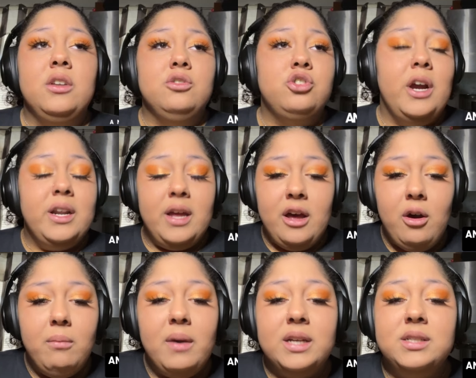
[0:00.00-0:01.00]
and try to
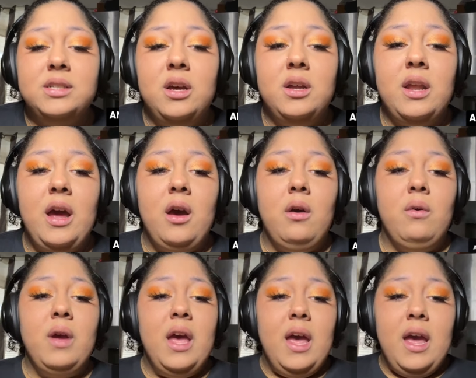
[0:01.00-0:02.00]
help my son
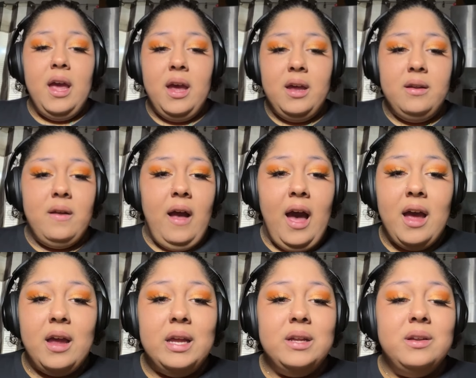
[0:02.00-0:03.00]
out. And
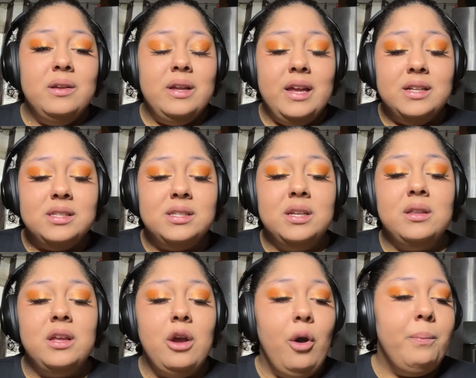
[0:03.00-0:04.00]
I
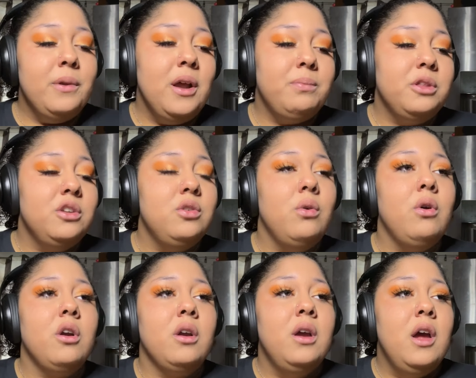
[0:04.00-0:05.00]
instantly open up the
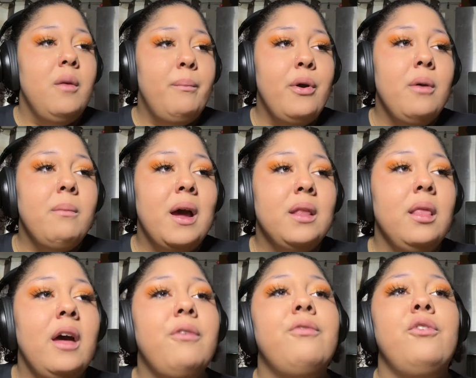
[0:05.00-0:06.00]
door, put my
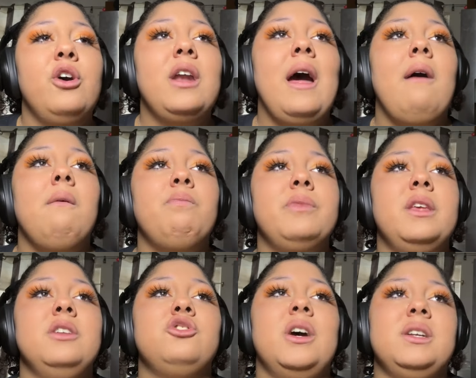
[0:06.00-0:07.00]
left foot out,
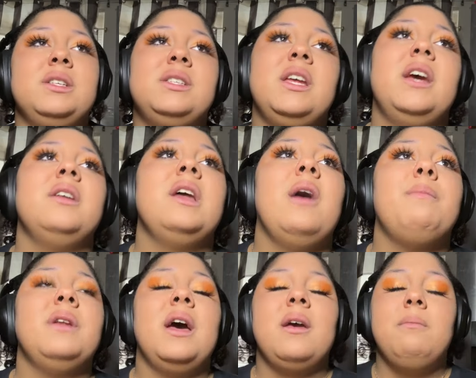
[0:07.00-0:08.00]
and try to stand
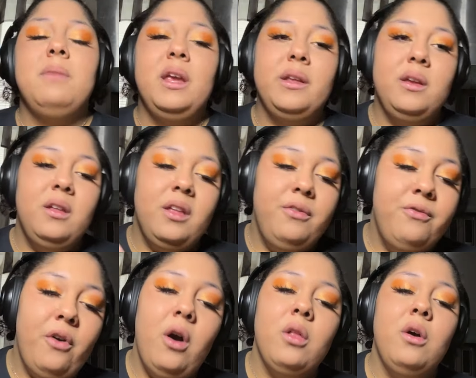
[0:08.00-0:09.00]
up, and I immediately
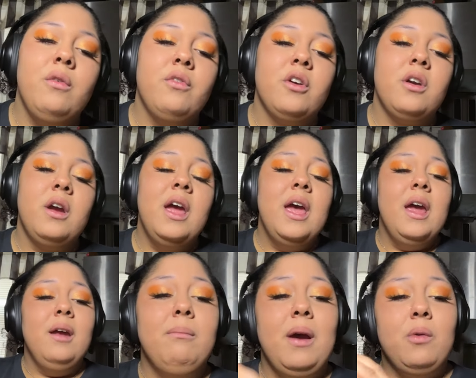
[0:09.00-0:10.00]
fall over,
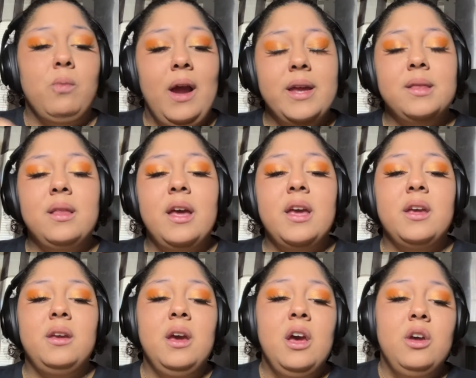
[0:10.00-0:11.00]
and my right
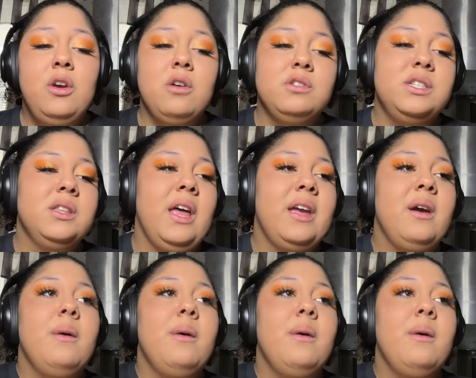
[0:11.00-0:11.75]
leg goes in